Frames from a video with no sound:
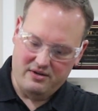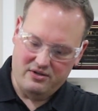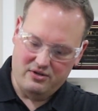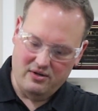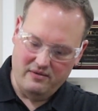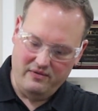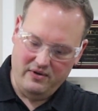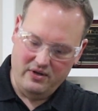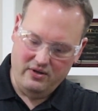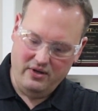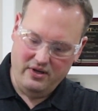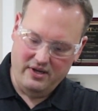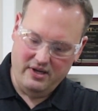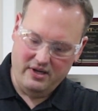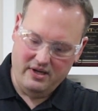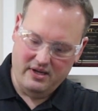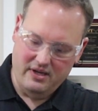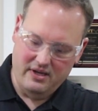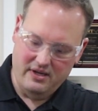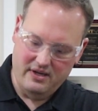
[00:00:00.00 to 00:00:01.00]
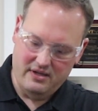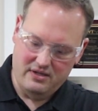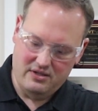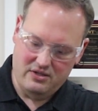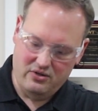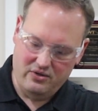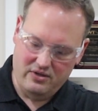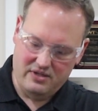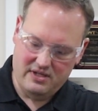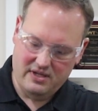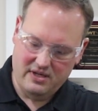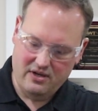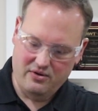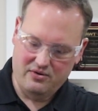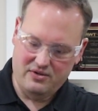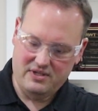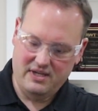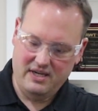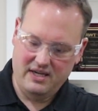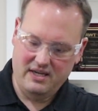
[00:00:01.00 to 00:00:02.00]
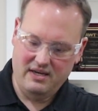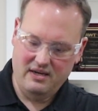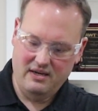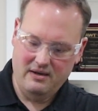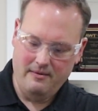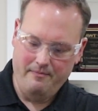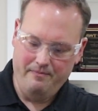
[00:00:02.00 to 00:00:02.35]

So if you look, as soon as it goes in,